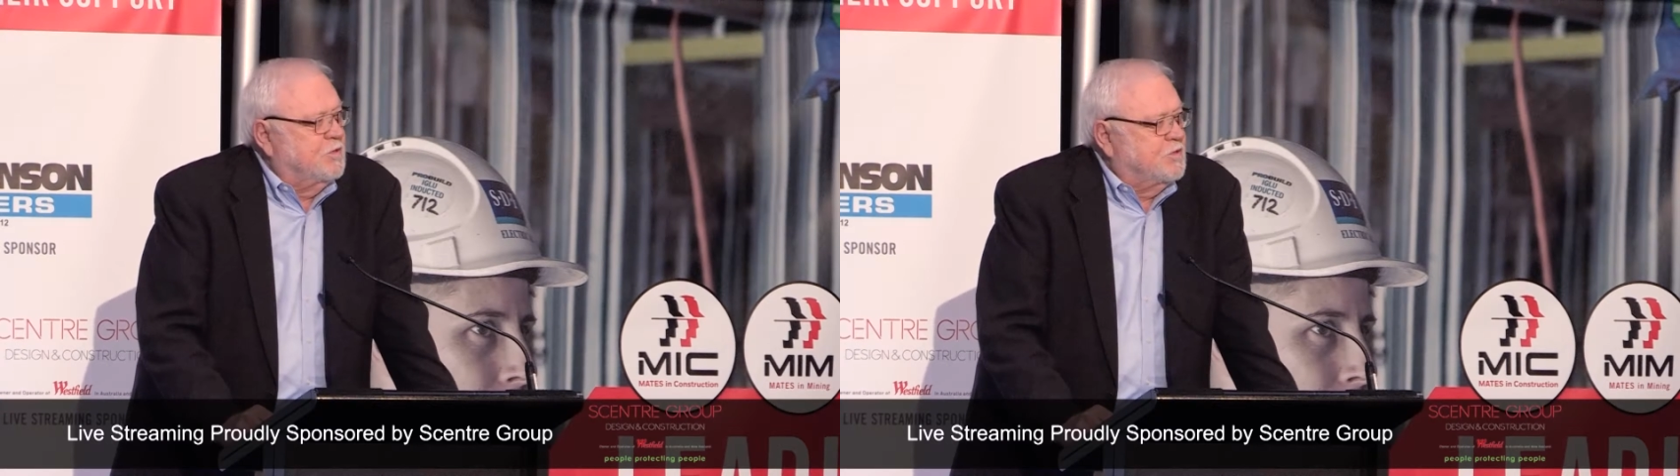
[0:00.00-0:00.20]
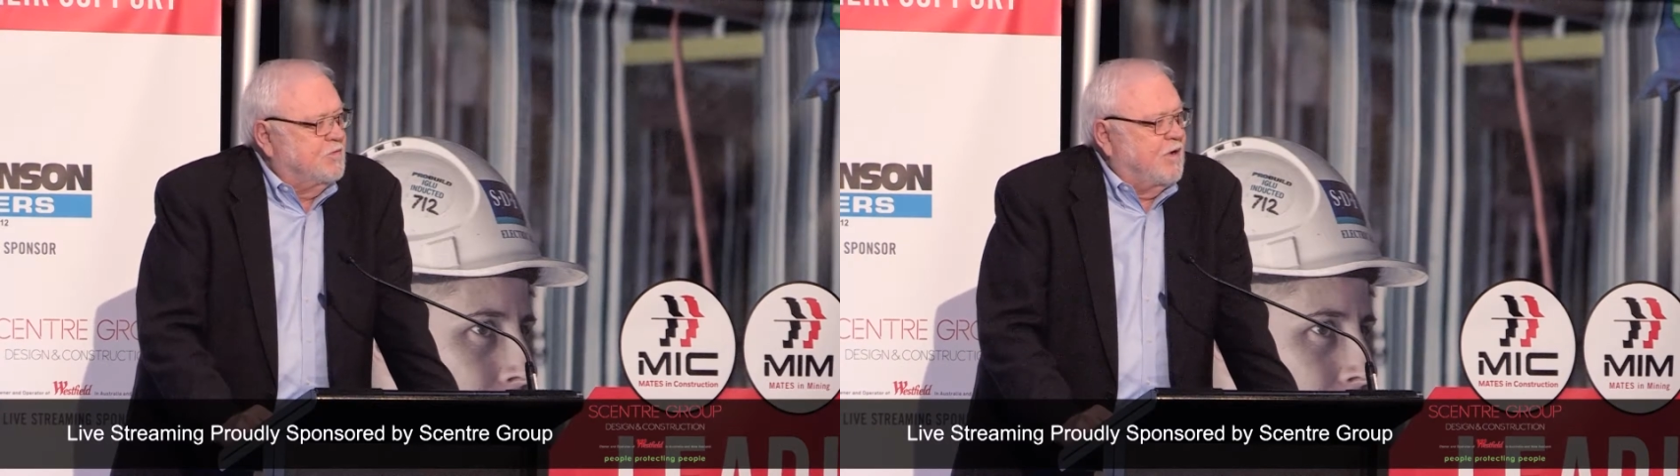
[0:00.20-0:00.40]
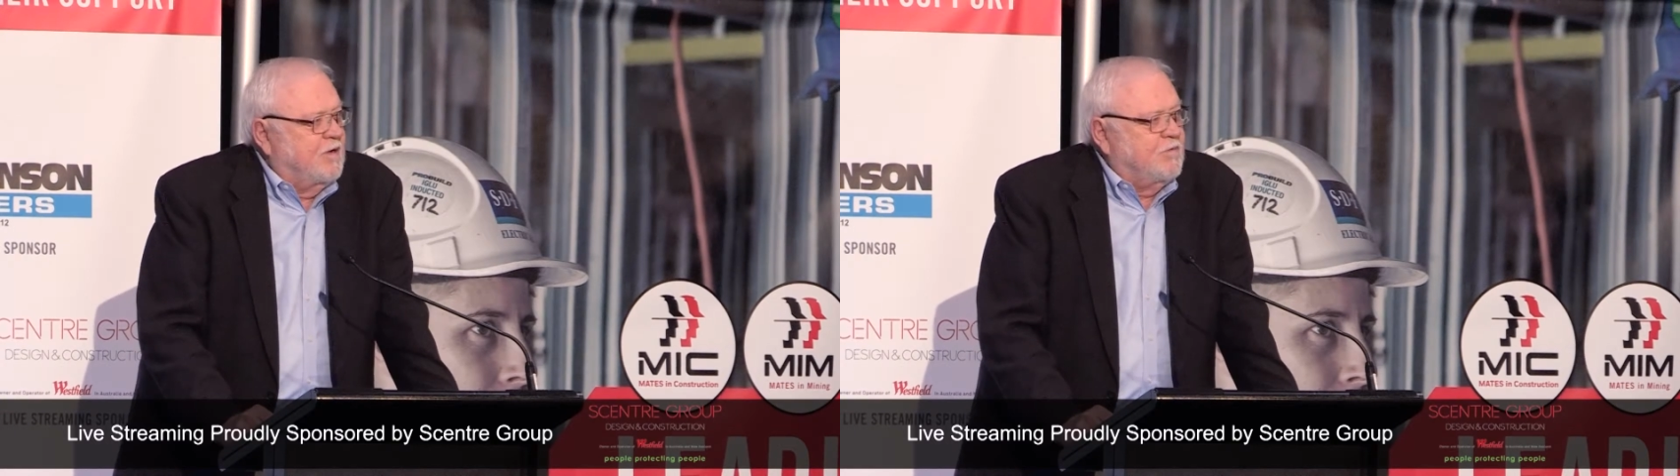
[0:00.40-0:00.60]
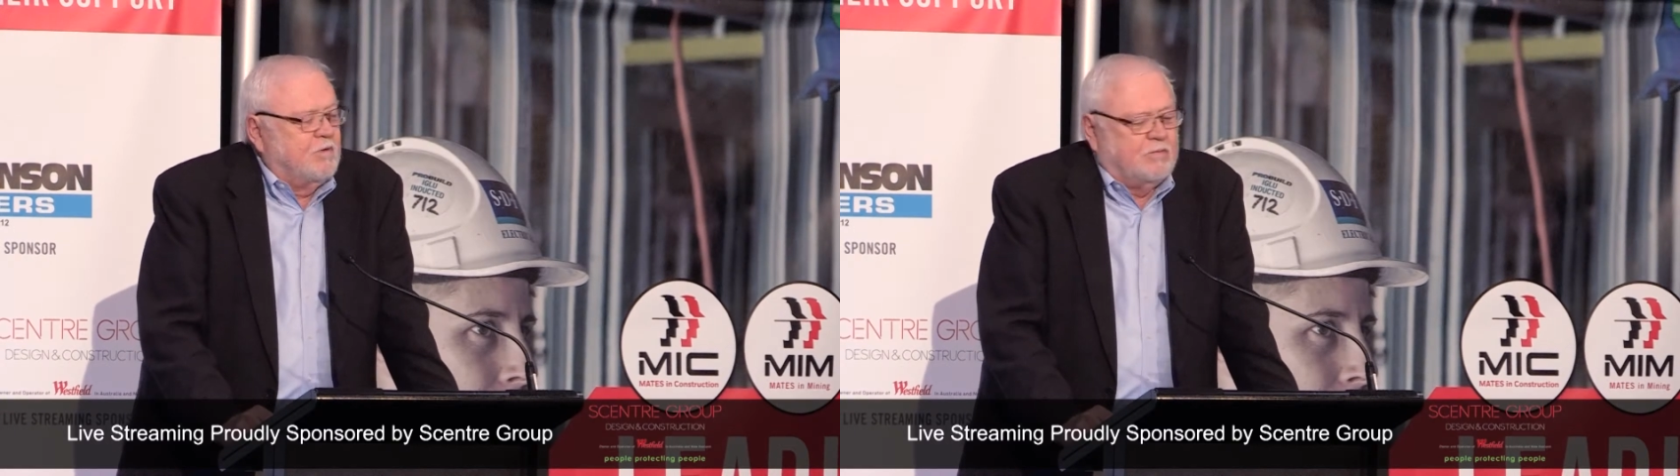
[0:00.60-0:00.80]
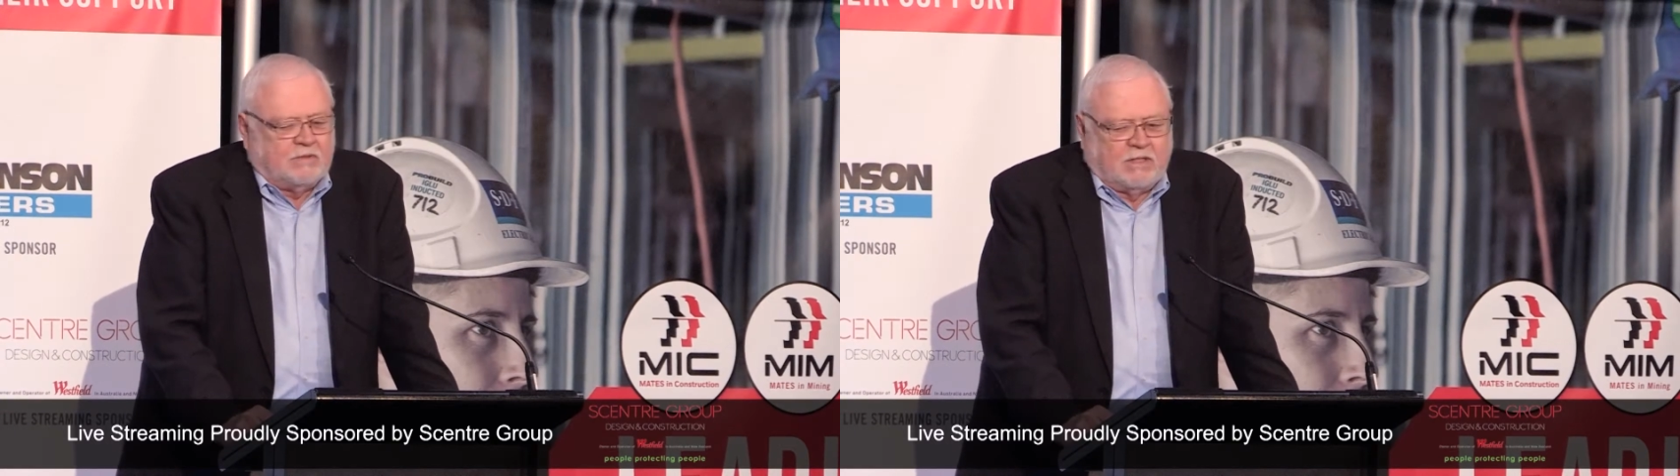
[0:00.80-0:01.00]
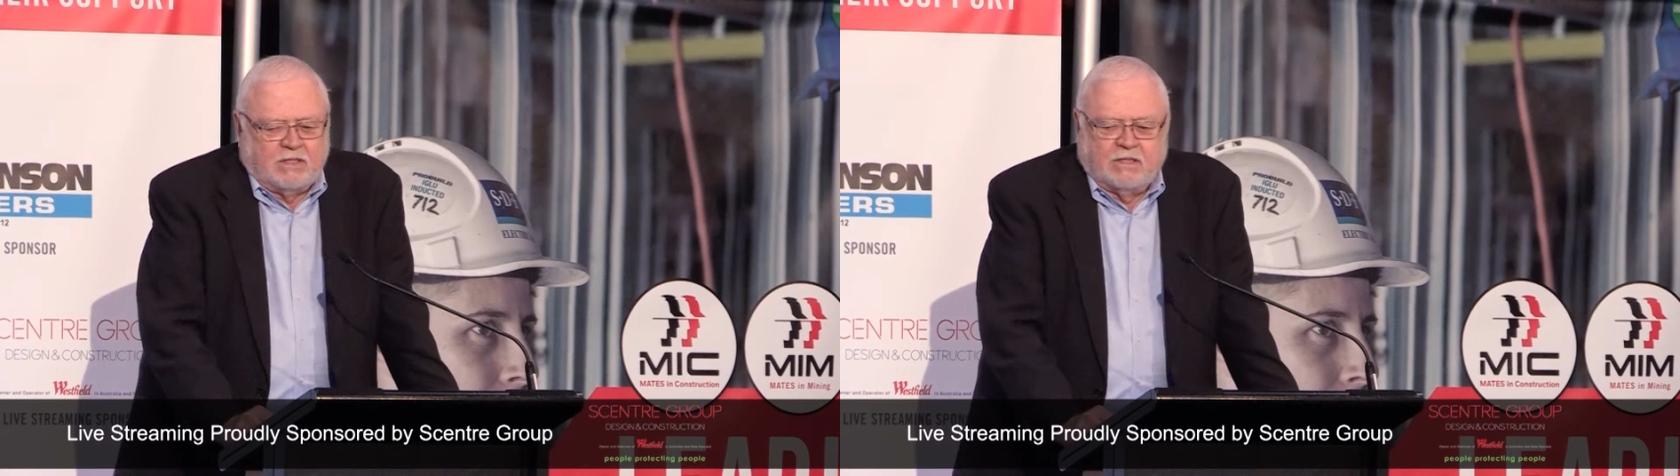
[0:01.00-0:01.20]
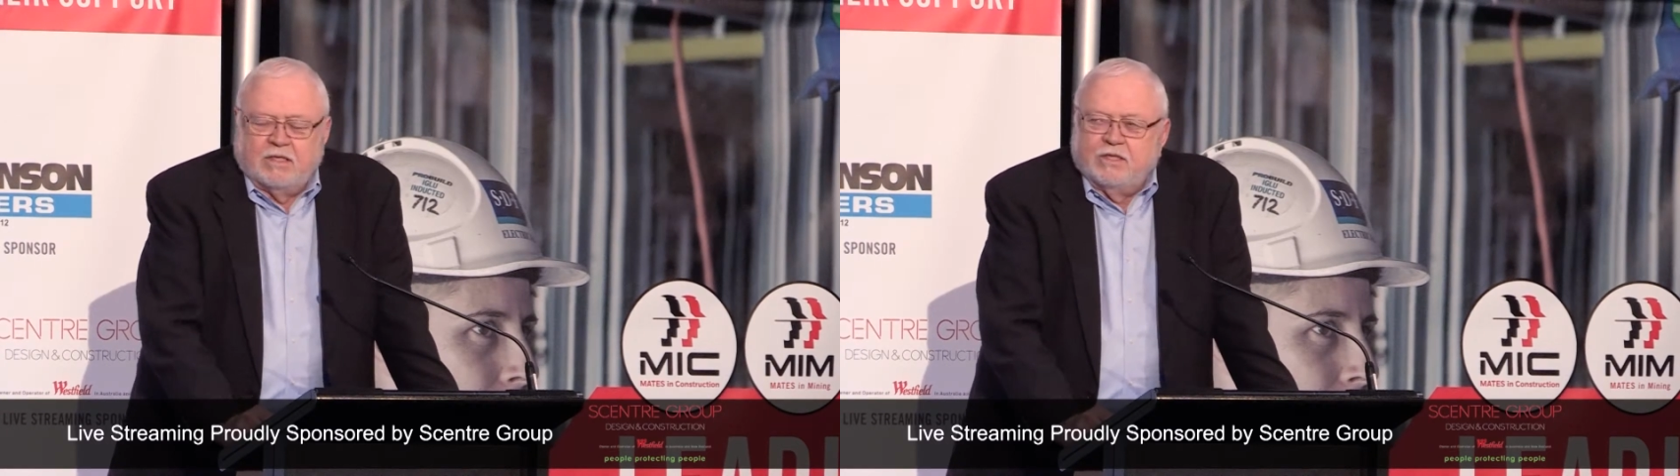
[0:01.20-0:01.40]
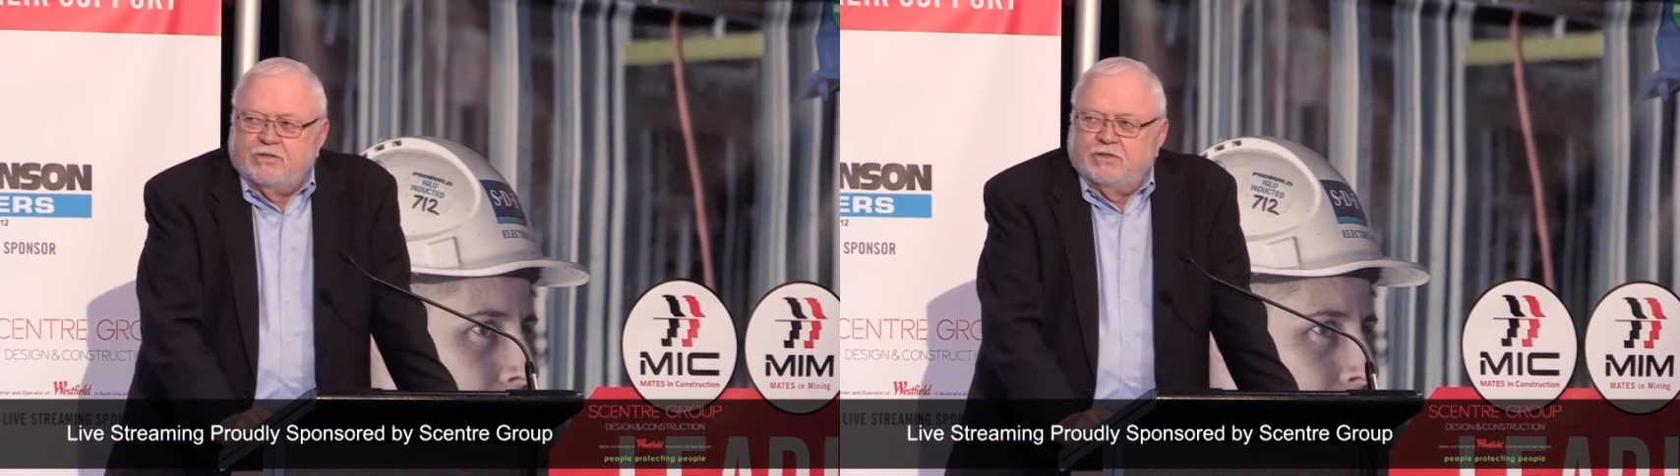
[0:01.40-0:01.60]
survival.
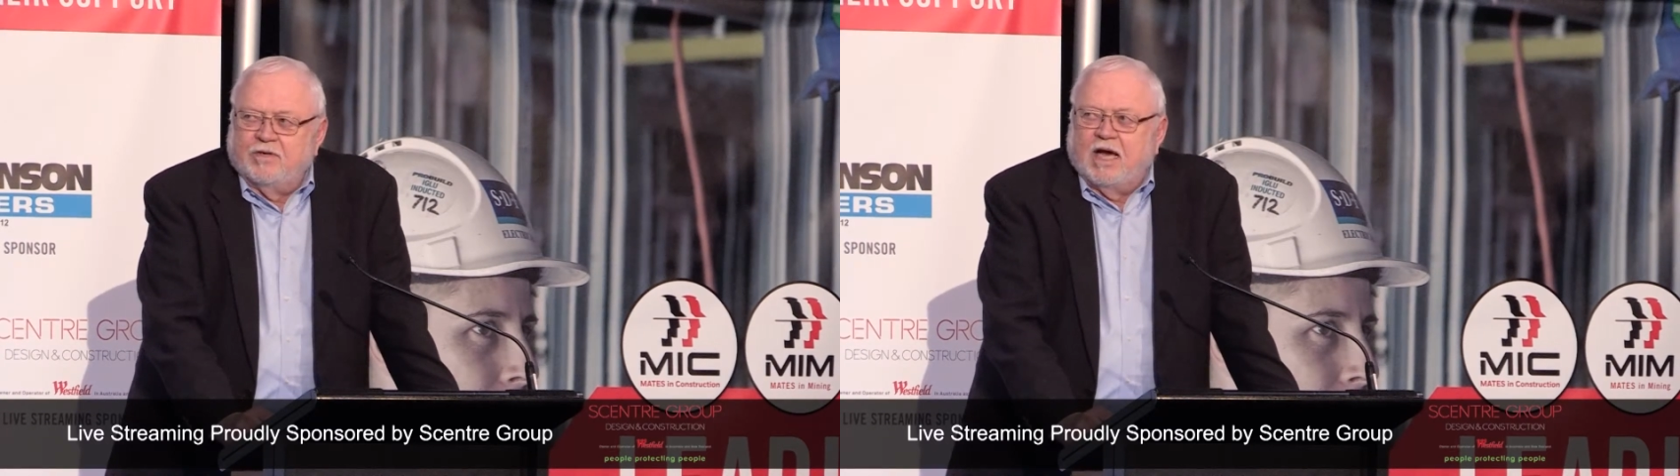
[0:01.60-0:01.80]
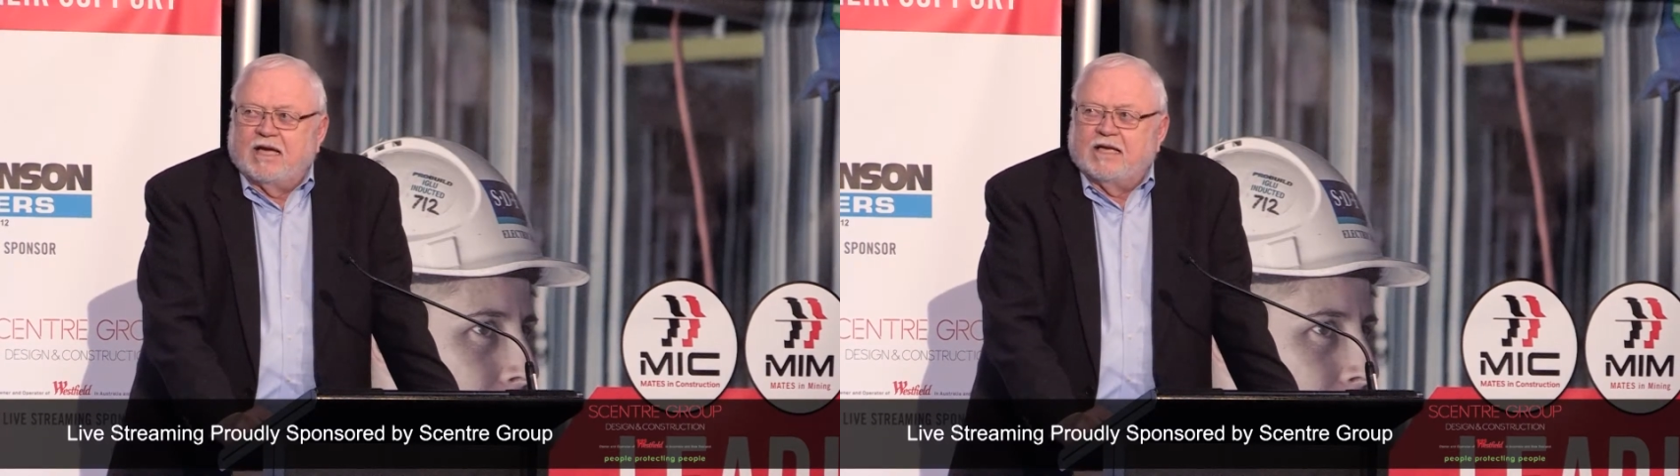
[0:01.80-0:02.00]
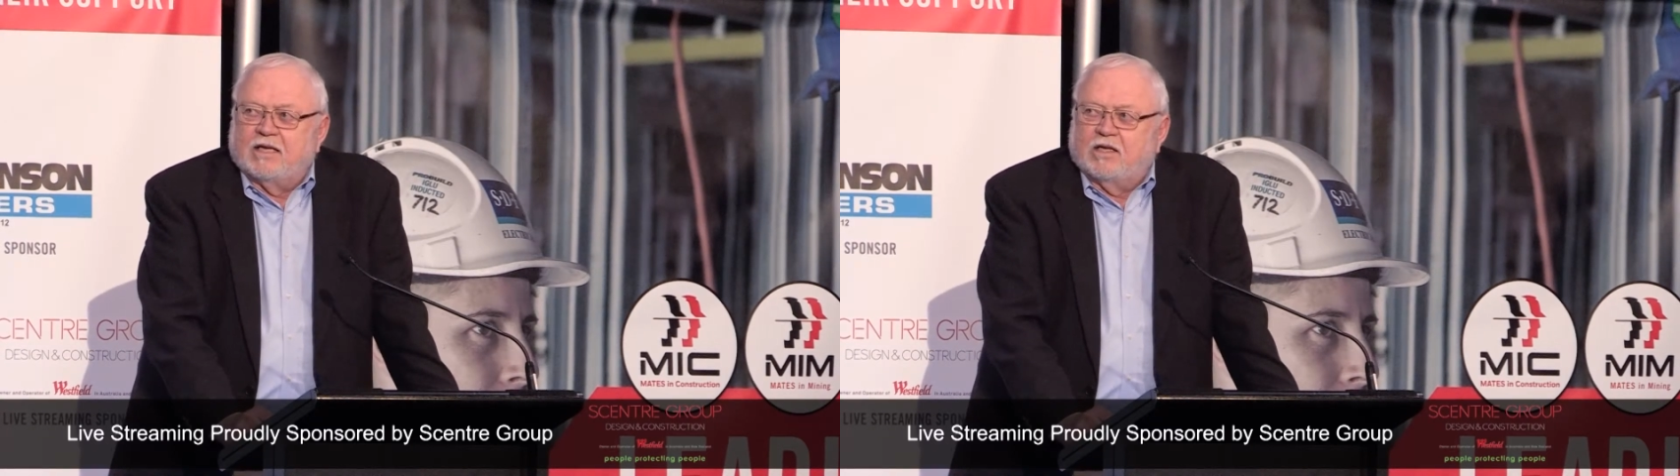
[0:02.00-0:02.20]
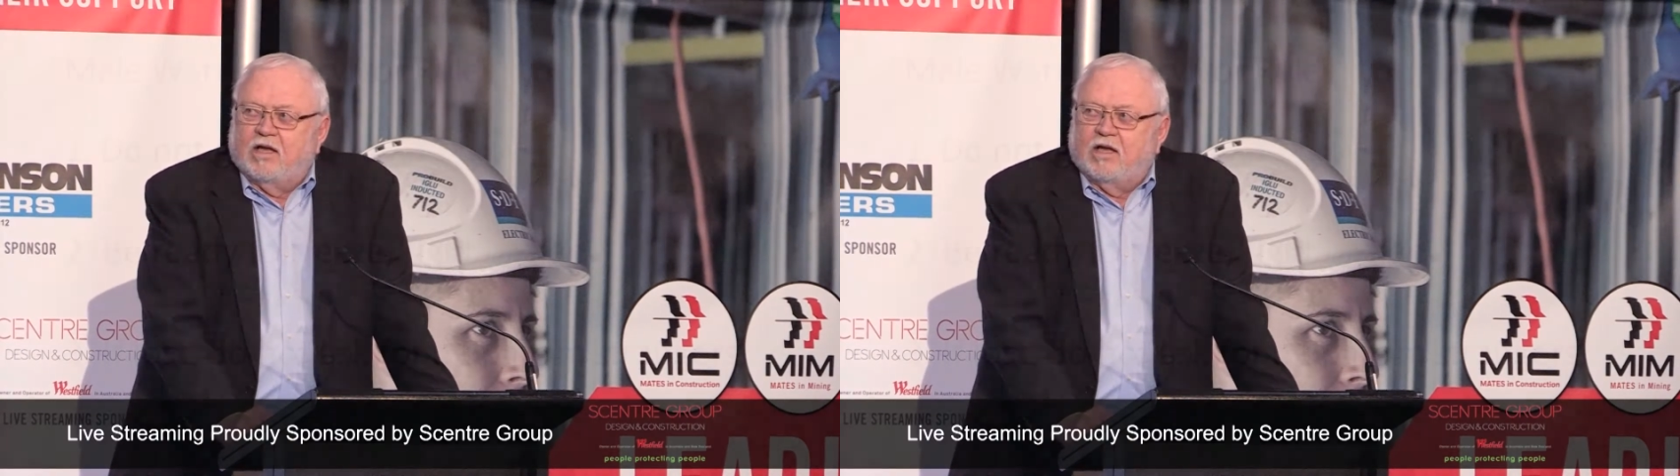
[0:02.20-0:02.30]
Do not get